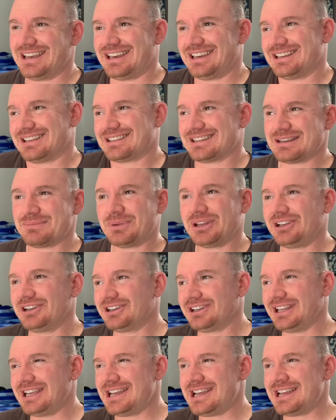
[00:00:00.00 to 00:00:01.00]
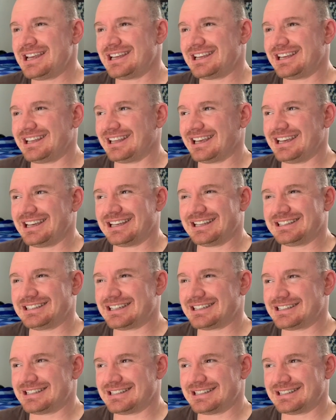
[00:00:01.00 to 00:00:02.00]
similarly, like, it
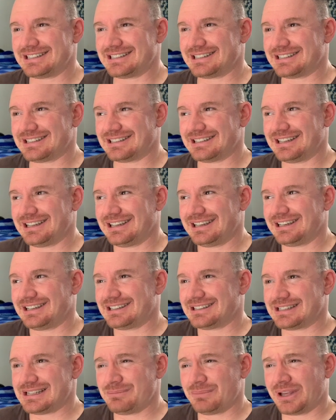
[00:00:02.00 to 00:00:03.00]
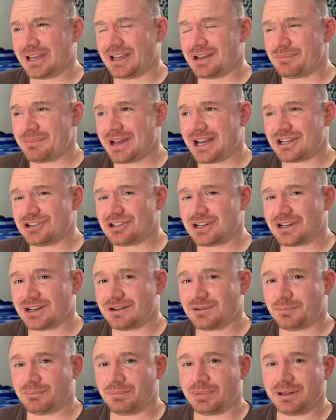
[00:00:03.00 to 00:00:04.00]
doesn't seem like a magic
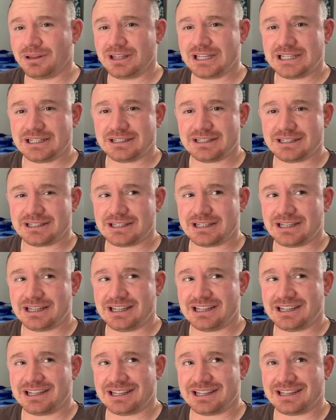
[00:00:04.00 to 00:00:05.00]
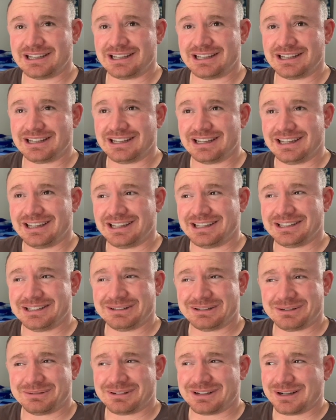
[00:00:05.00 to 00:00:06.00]
bullet, and do
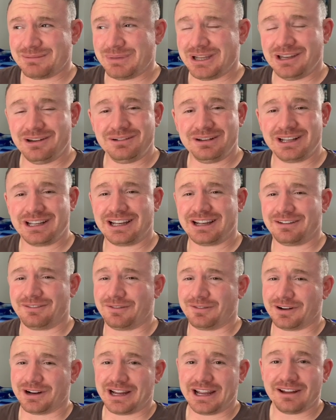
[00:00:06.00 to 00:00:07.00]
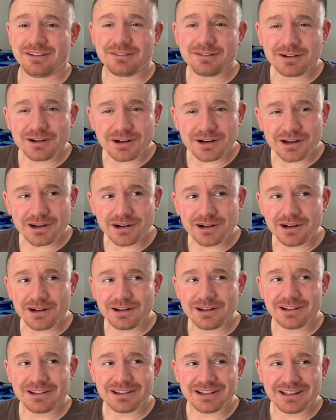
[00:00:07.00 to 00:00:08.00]
I want to be doing that forever?
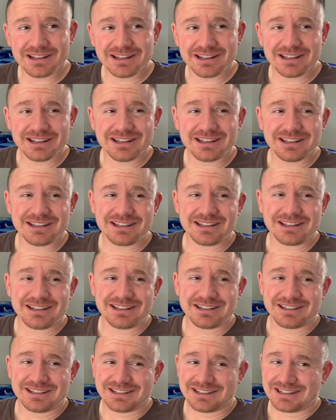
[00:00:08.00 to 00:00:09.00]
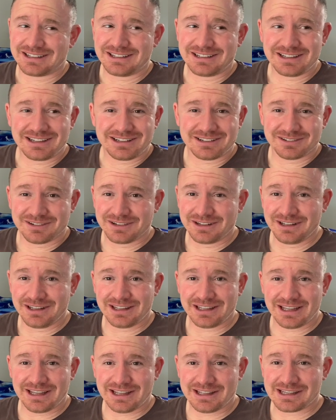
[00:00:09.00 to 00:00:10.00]
And not
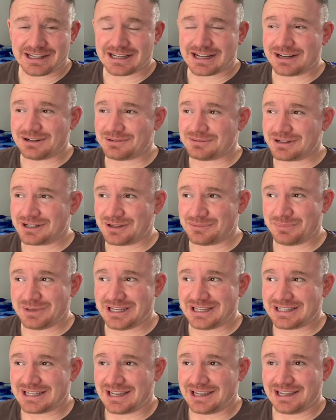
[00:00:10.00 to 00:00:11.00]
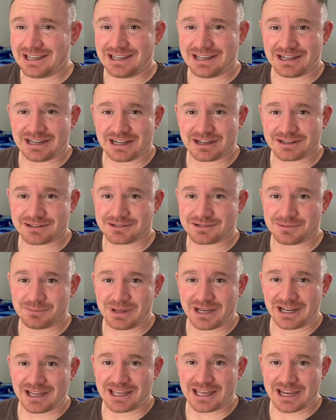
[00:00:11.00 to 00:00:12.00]
really. Like, I don't want to be taking an extra
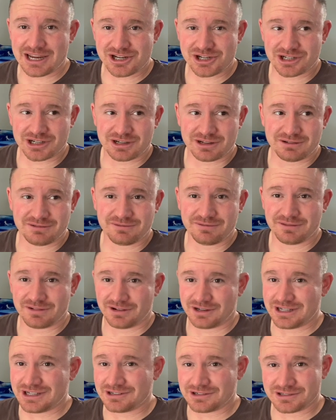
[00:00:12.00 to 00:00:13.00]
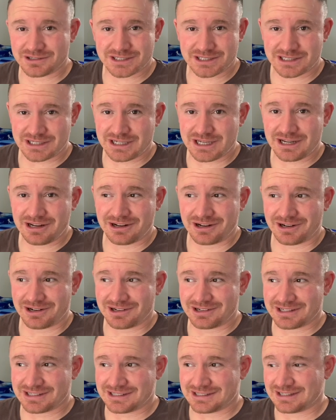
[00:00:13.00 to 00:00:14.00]
medication for years and
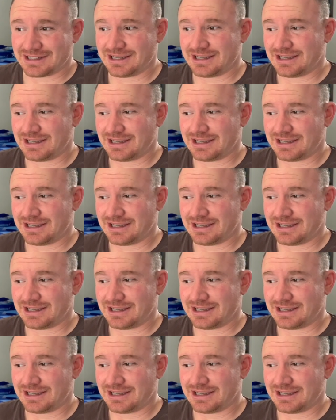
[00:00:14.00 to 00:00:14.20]
years.